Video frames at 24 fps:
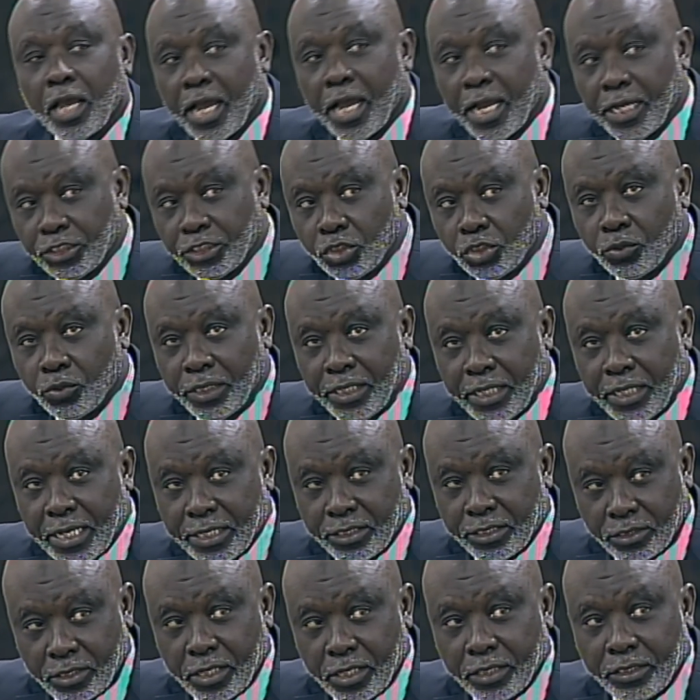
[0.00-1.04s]
Actually, I
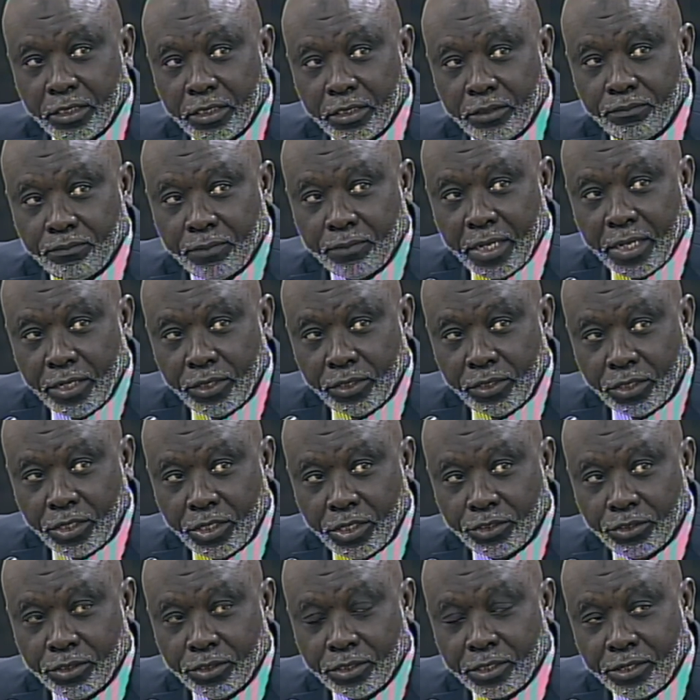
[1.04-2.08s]
started my
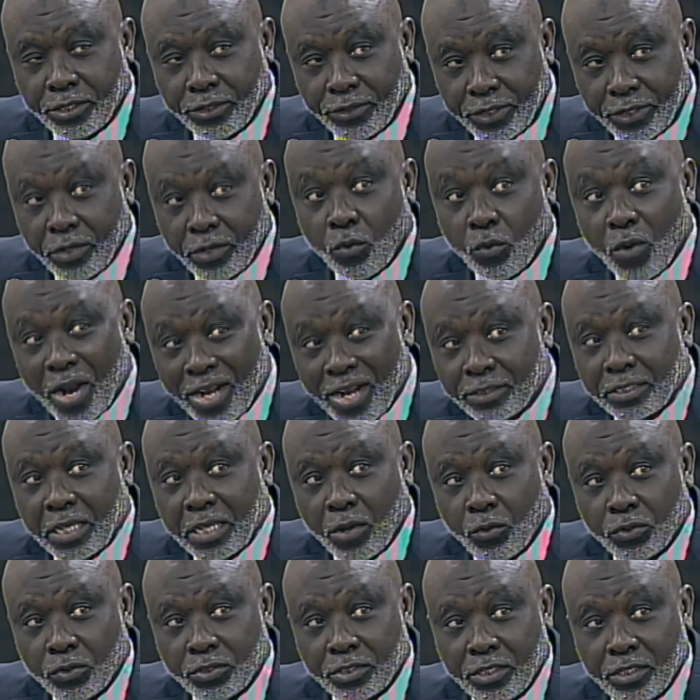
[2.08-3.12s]
education career whilst I
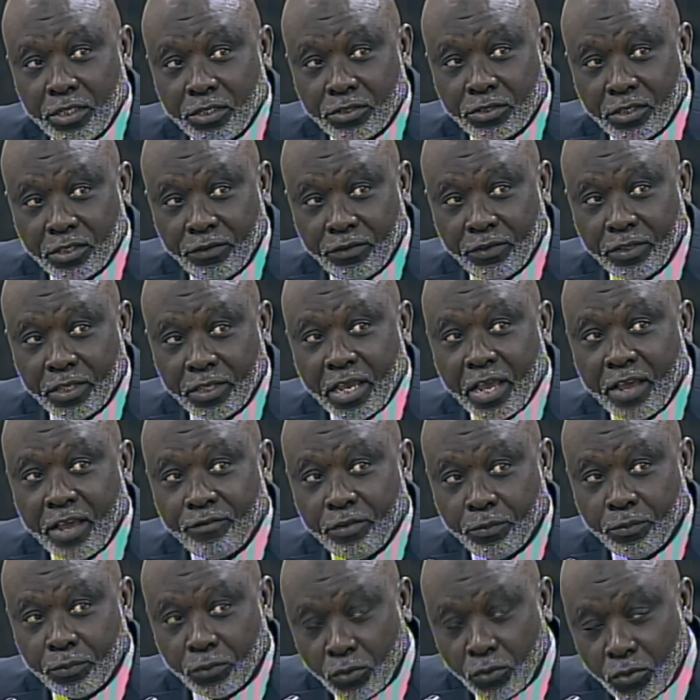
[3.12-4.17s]
was still serving. They have
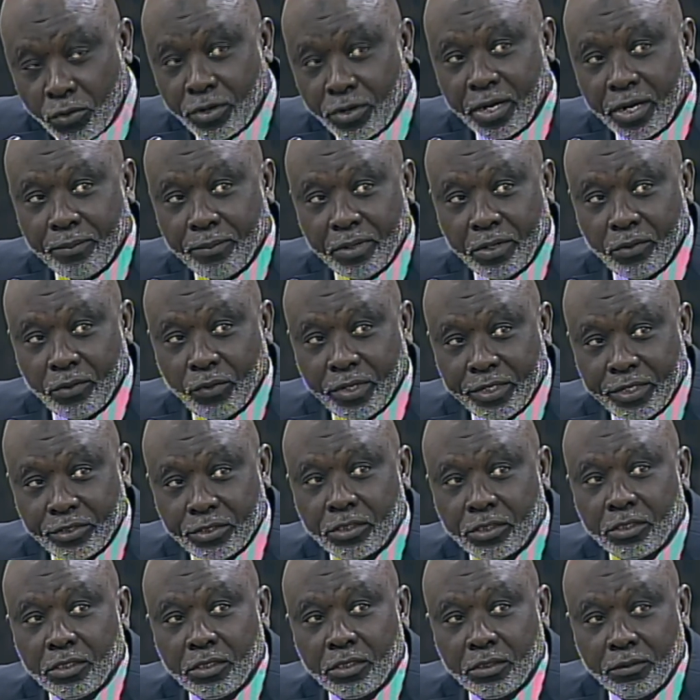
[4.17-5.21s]
a program in
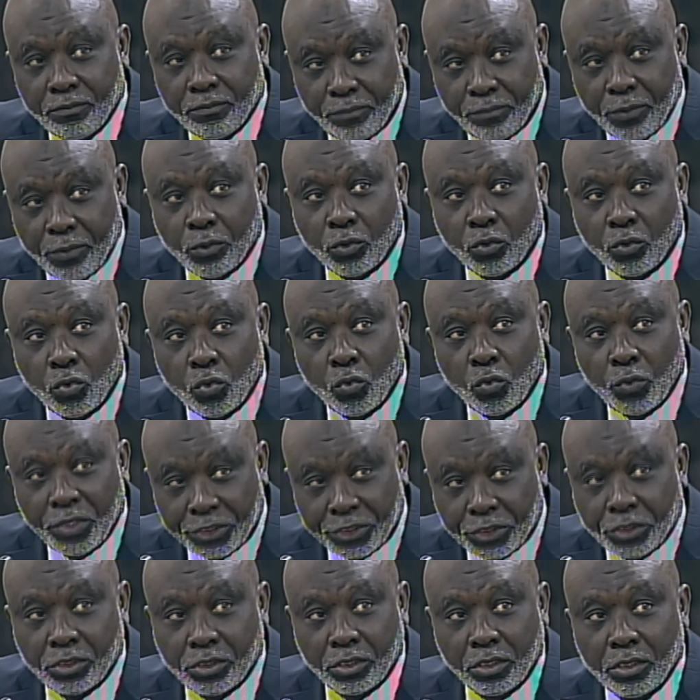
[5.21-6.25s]
which people who
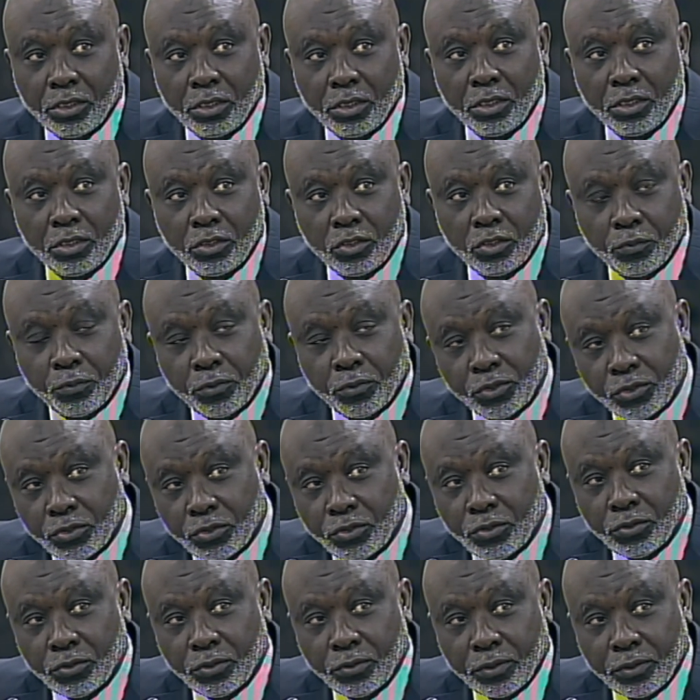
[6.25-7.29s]
wish to
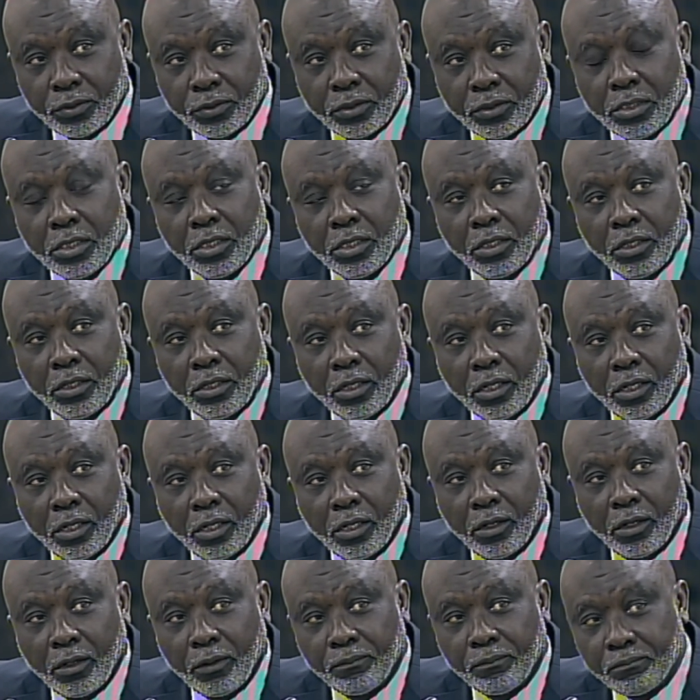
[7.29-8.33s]
pursue
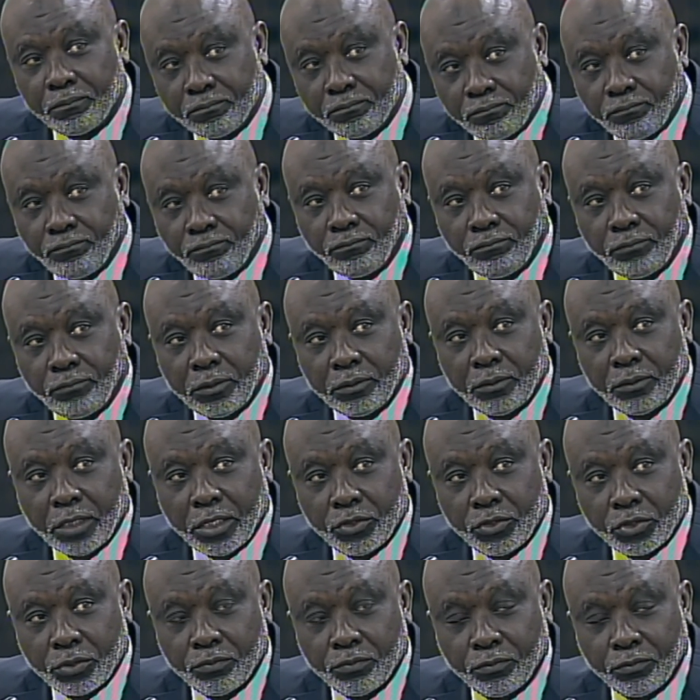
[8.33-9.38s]

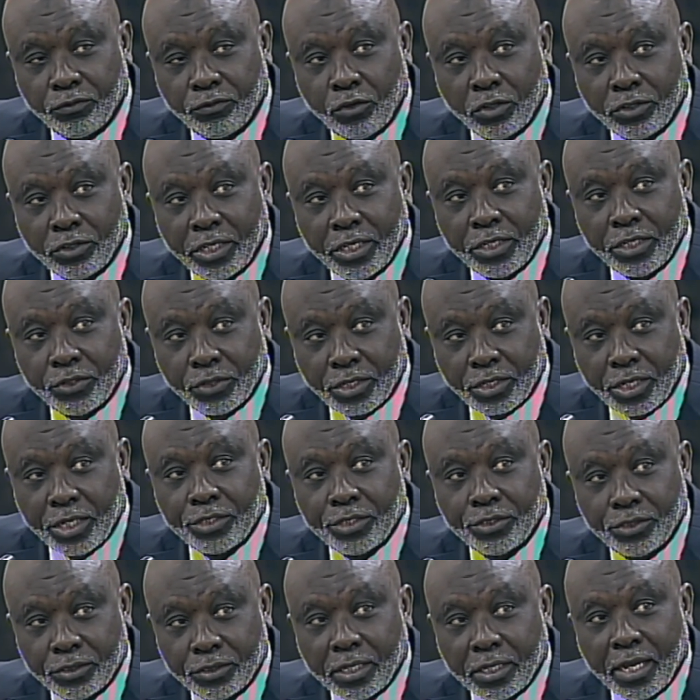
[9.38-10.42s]
further
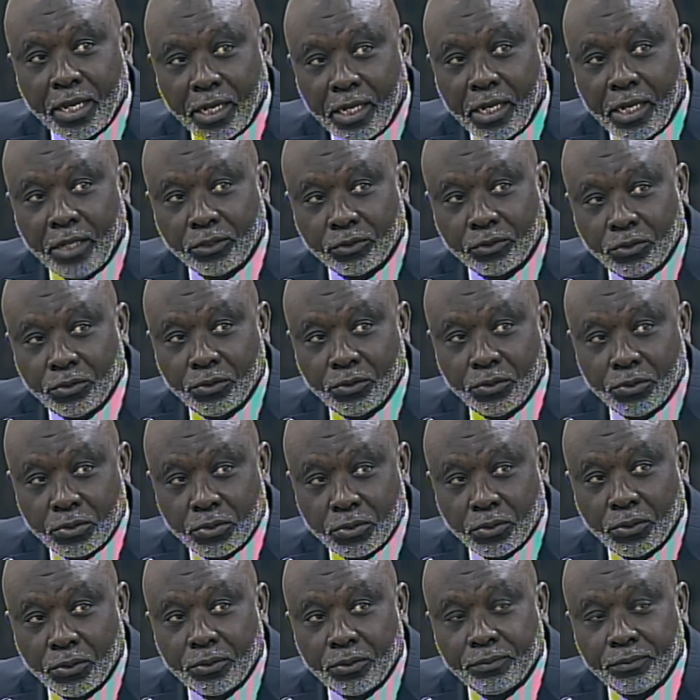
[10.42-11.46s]
education are allowed to do
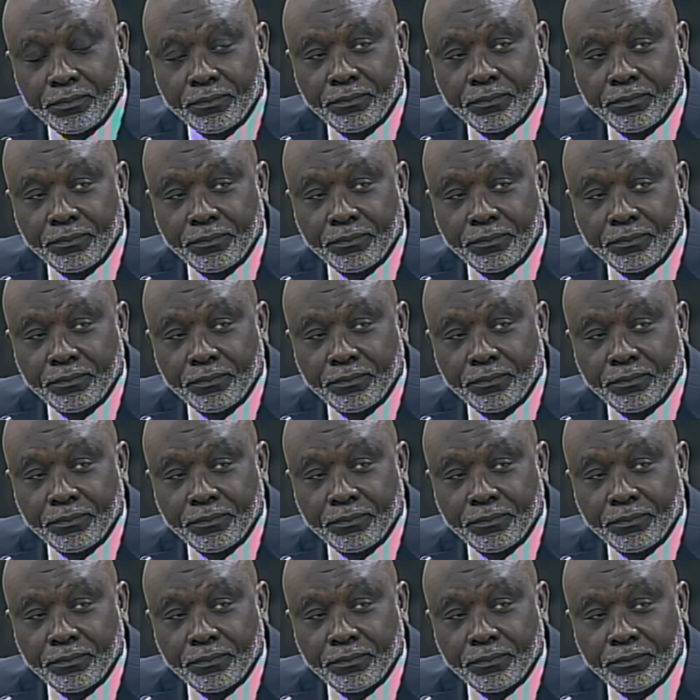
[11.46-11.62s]
so.